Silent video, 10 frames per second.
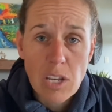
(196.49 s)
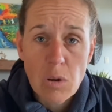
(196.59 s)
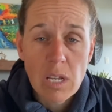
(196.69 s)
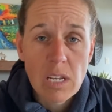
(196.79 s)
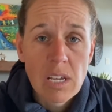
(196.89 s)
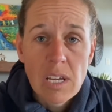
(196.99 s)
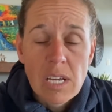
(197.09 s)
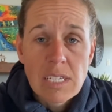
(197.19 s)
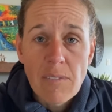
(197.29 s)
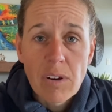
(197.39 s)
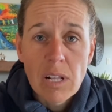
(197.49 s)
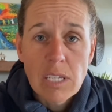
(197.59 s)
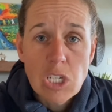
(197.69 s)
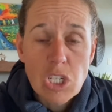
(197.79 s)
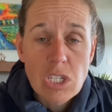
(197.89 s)
You can
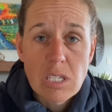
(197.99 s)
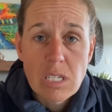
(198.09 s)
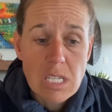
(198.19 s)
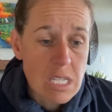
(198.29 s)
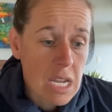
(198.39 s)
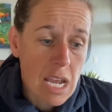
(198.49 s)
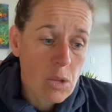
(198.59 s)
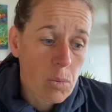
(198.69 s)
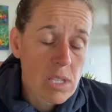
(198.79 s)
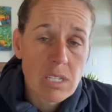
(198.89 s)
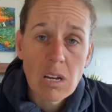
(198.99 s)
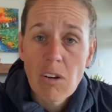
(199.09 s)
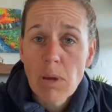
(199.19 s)
definitely just take the Wednesday off,